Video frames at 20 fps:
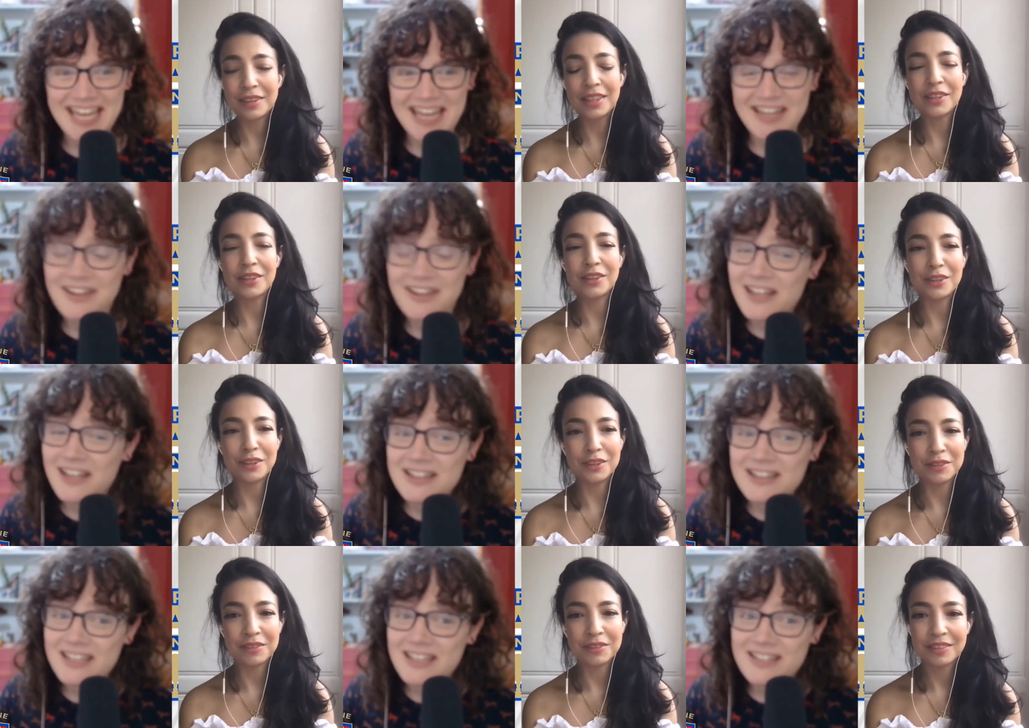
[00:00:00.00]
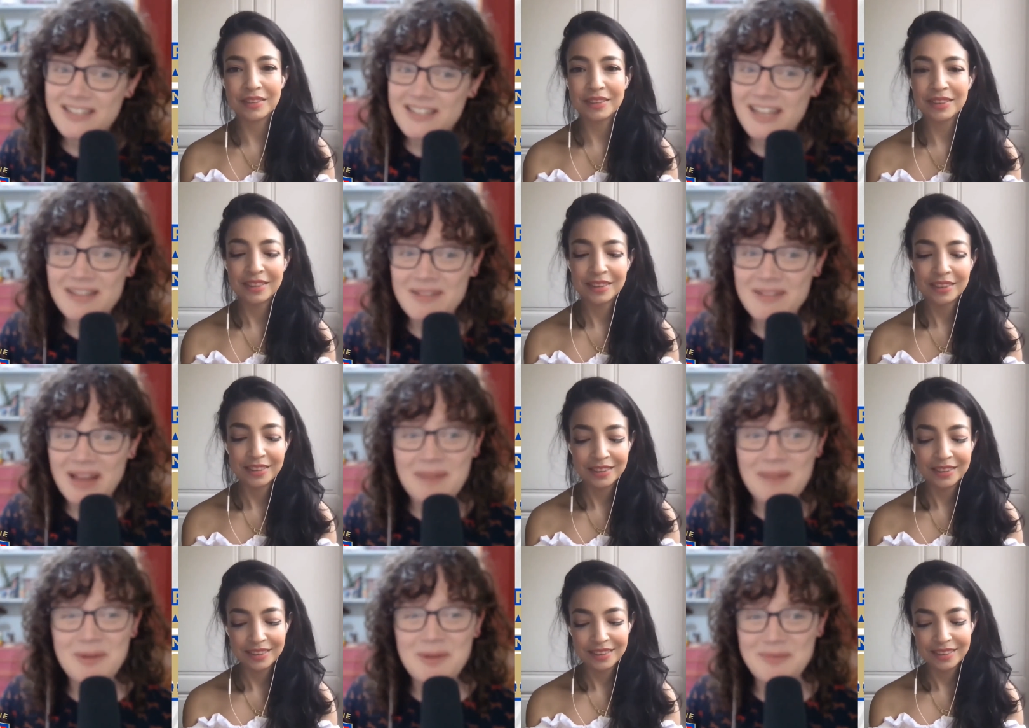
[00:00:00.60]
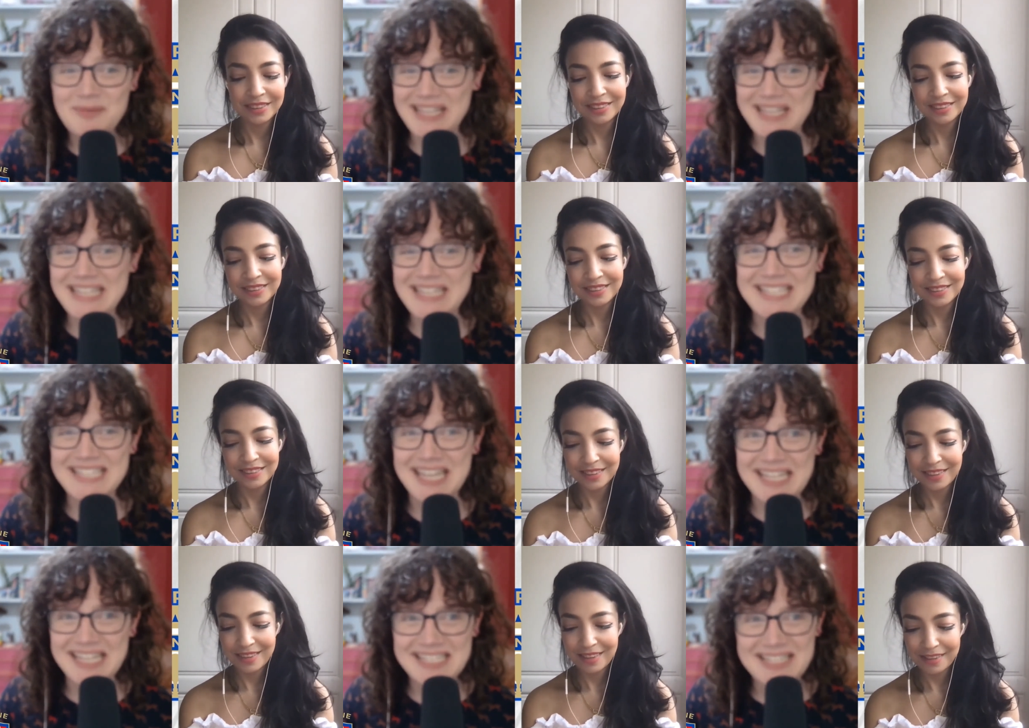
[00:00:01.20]
Speaker 1: I no, know. I, I'm not picking
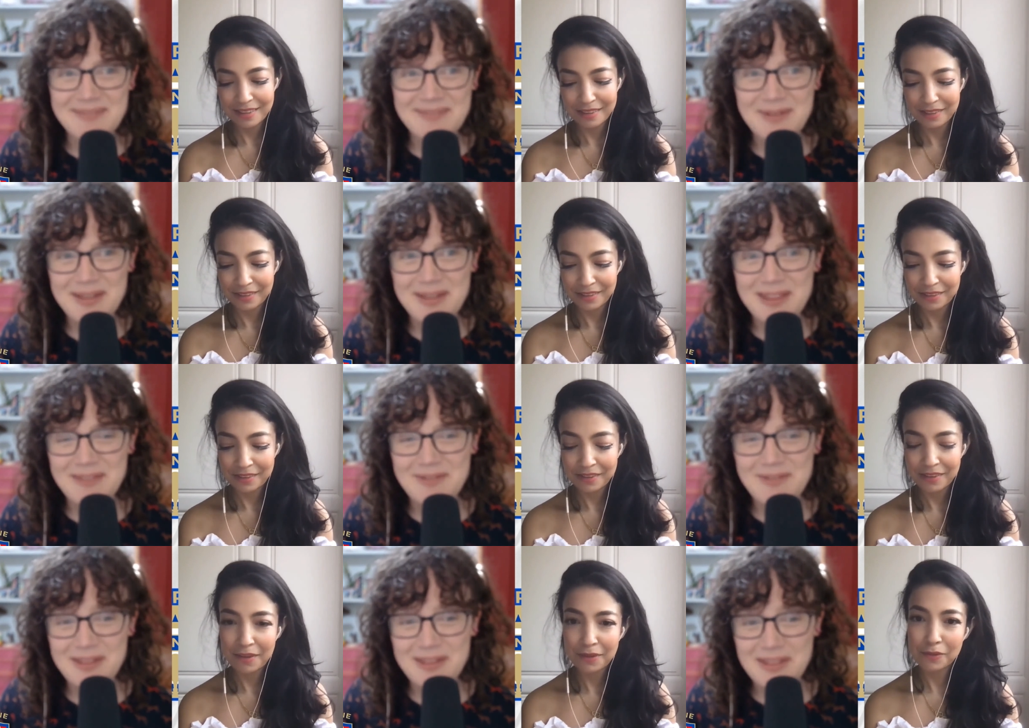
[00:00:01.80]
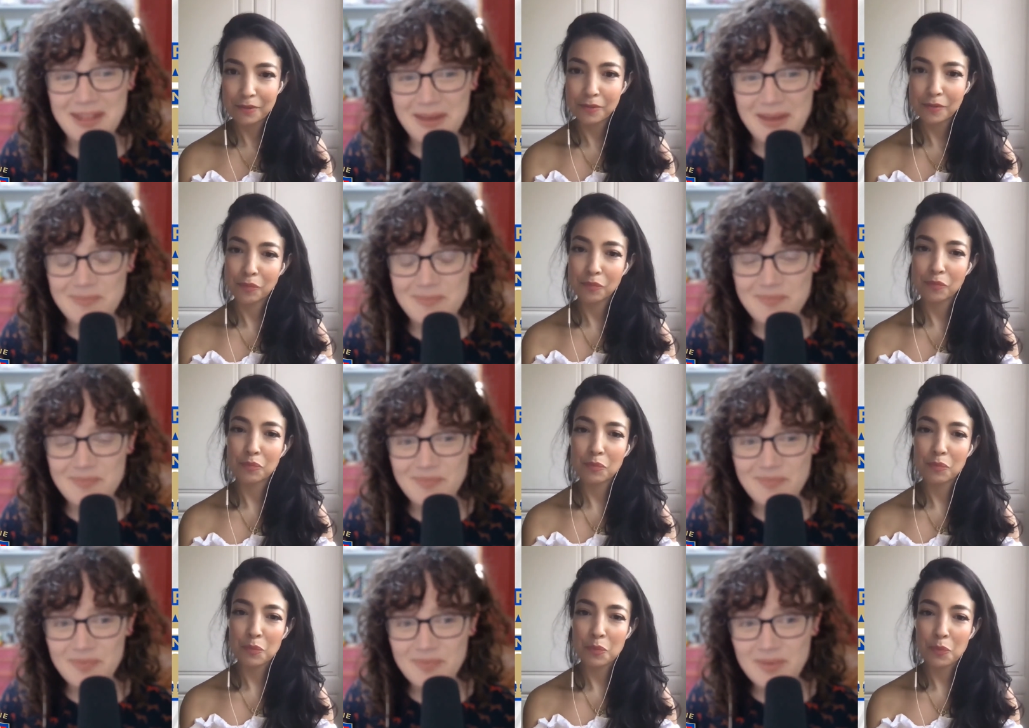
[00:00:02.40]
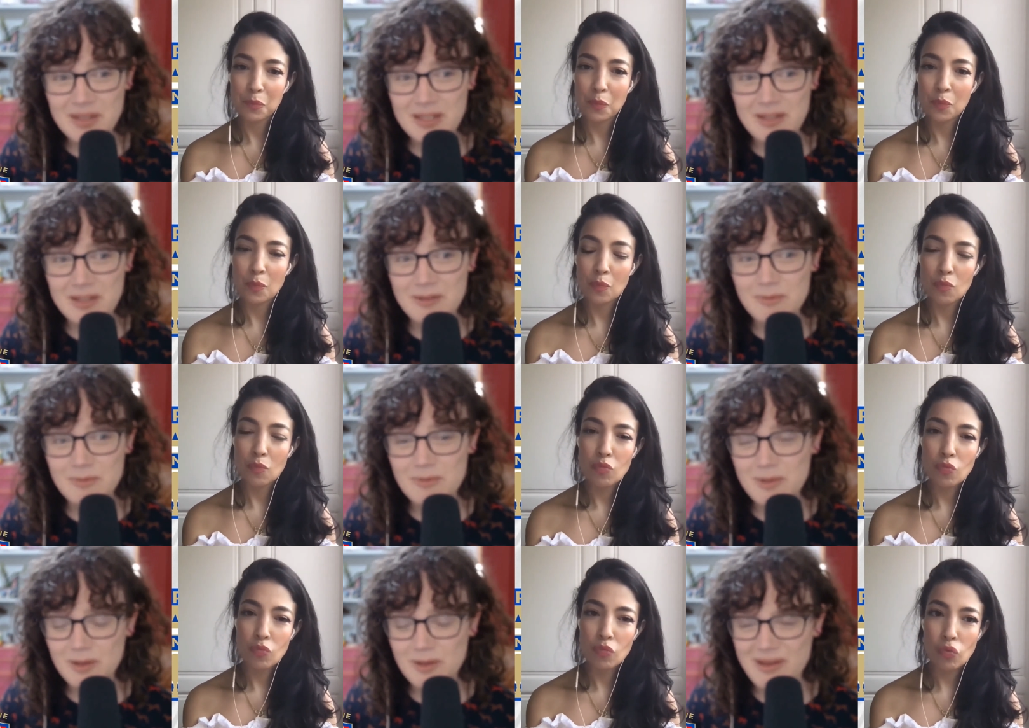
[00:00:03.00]
sides. They're both, they're both um, you know,
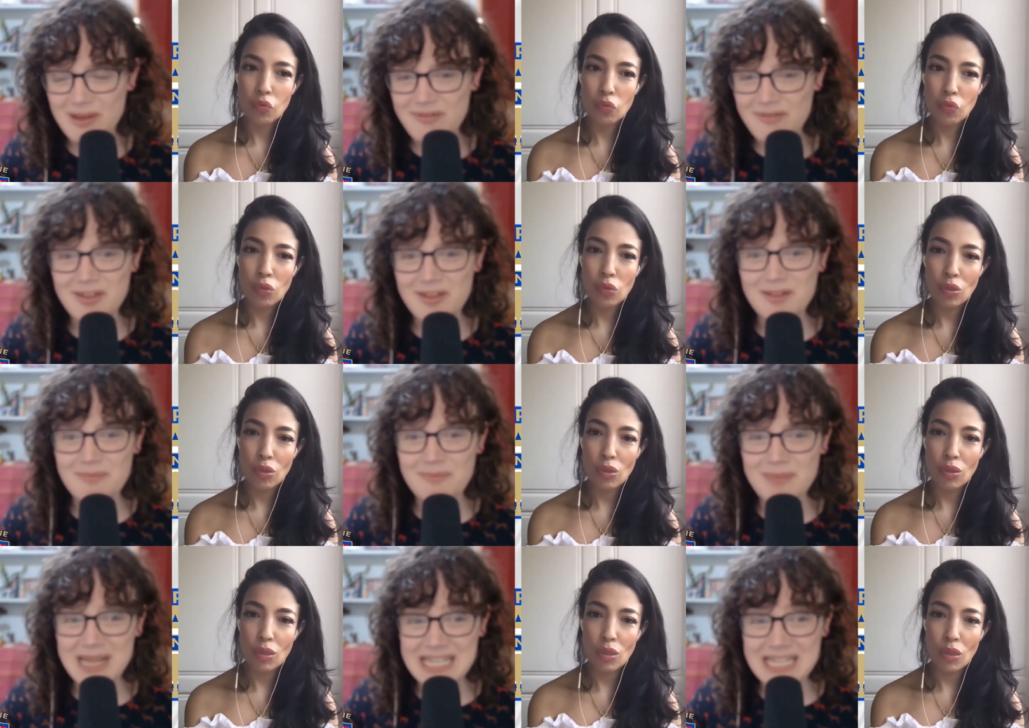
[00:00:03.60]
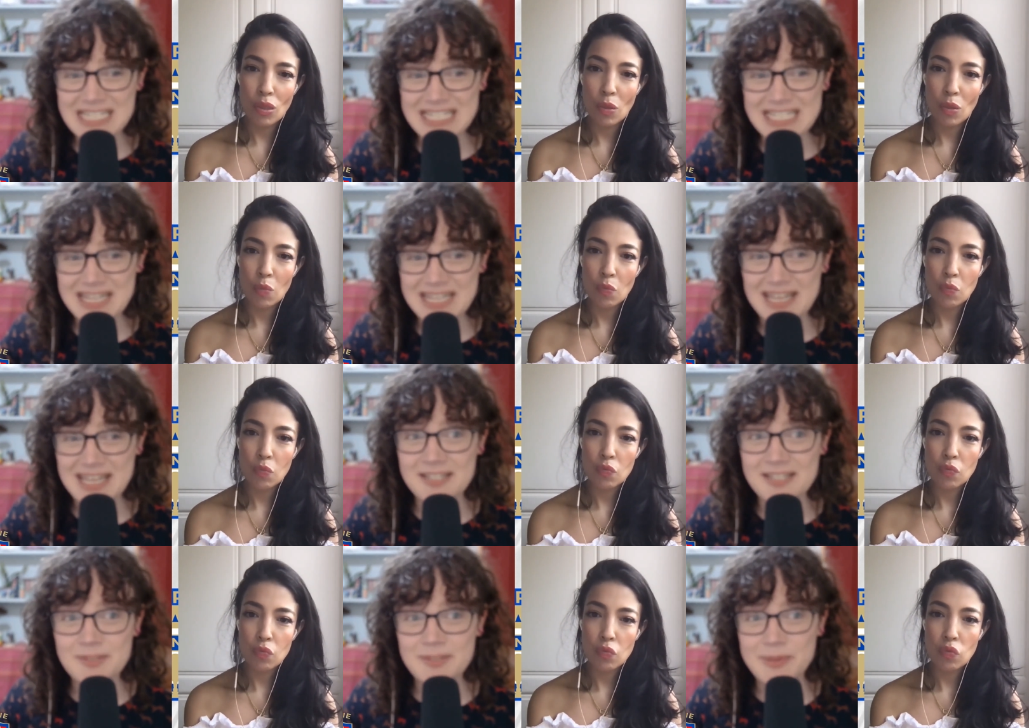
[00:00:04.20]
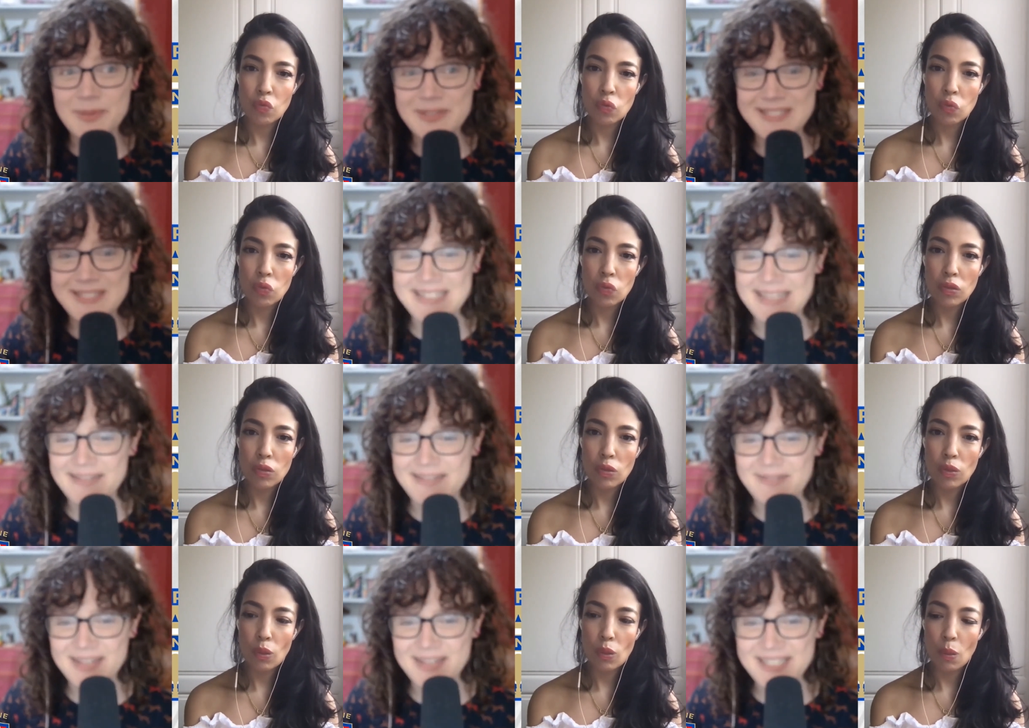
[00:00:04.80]
whoever manages at the end will
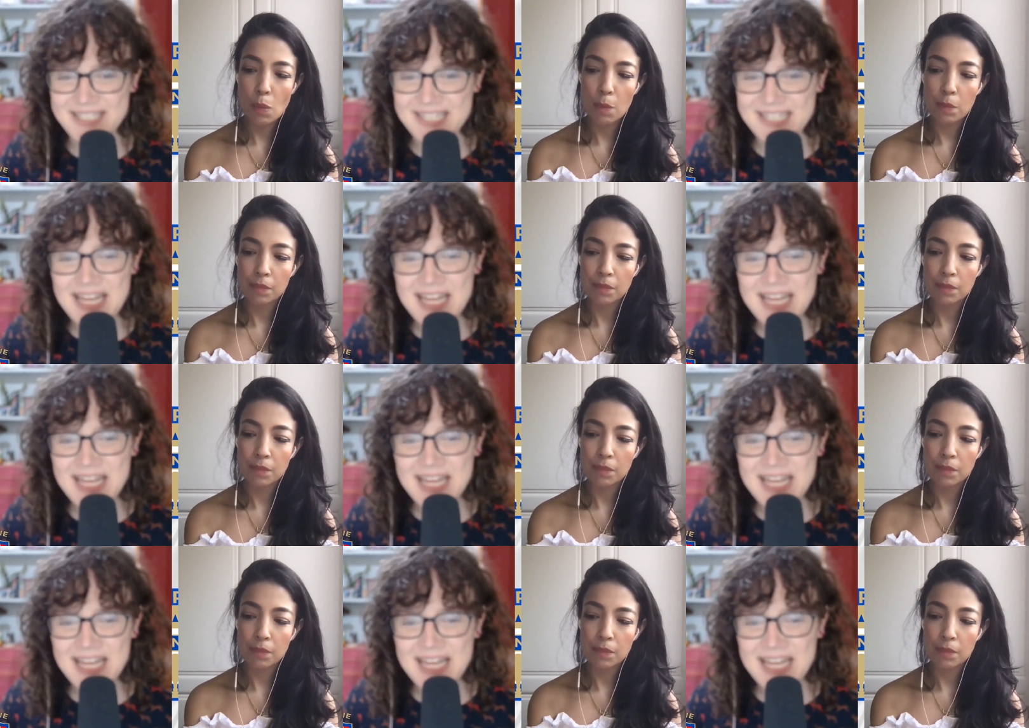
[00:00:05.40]
deserve it.